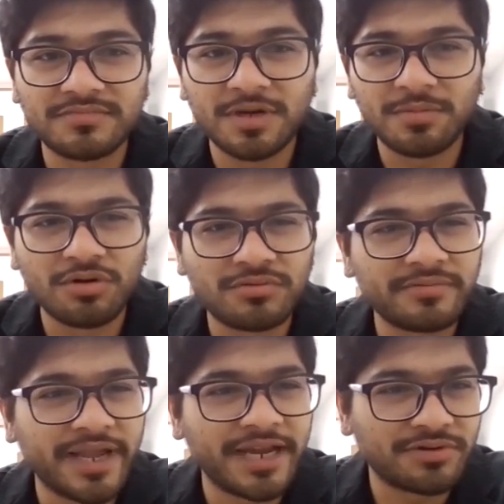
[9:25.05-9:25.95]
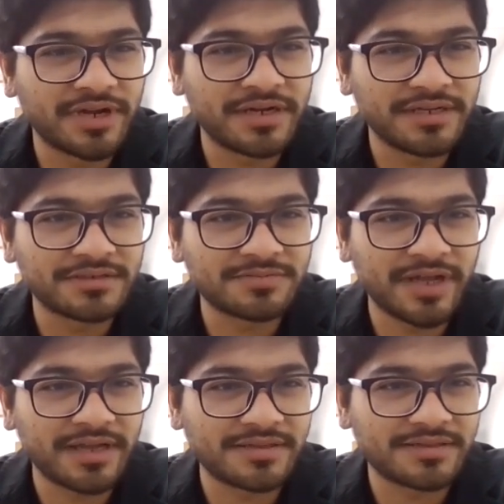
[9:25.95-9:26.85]
about 8 to 10 years
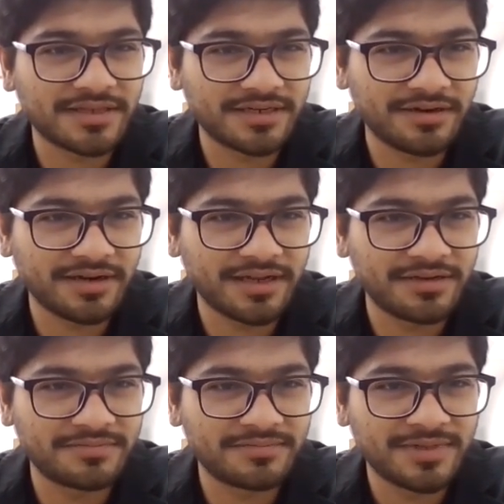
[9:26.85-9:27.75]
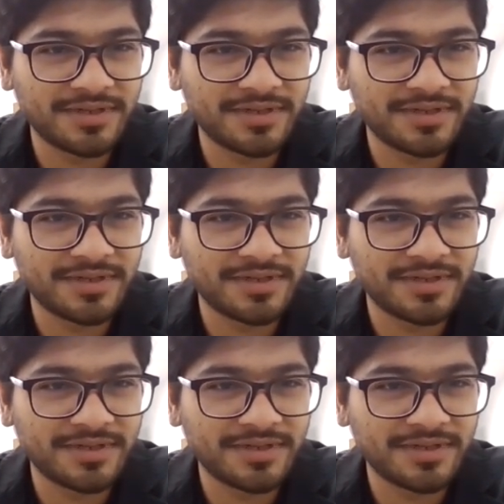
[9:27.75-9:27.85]
back. Is that correct, Adam?